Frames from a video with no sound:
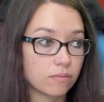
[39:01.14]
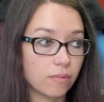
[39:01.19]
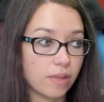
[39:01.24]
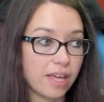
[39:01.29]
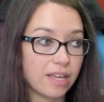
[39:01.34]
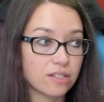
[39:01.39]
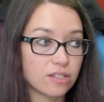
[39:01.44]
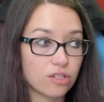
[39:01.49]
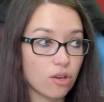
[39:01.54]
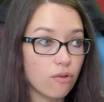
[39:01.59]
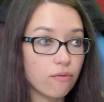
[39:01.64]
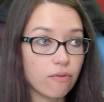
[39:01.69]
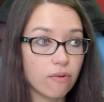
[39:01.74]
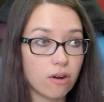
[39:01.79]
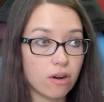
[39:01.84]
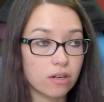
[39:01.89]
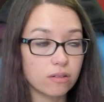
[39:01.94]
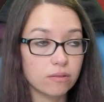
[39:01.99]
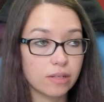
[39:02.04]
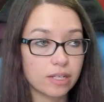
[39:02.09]
And so
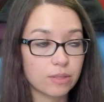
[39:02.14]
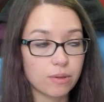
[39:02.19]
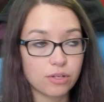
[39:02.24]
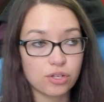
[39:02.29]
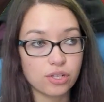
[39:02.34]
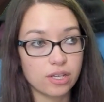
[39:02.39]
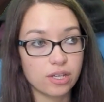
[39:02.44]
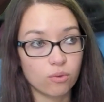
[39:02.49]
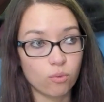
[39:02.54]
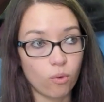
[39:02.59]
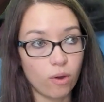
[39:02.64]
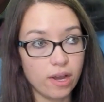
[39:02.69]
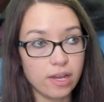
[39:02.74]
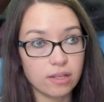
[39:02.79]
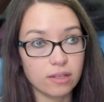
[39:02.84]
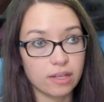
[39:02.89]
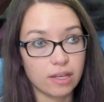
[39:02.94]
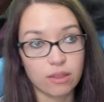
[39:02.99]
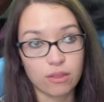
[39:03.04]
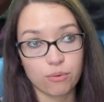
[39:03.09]
far, especially in white,
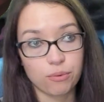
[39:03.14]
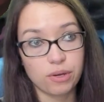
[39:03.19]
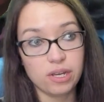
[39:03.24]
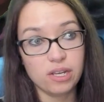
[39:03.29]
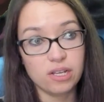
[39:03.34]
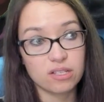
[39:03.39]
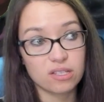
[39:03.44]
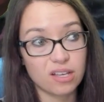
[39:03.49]
like 3 is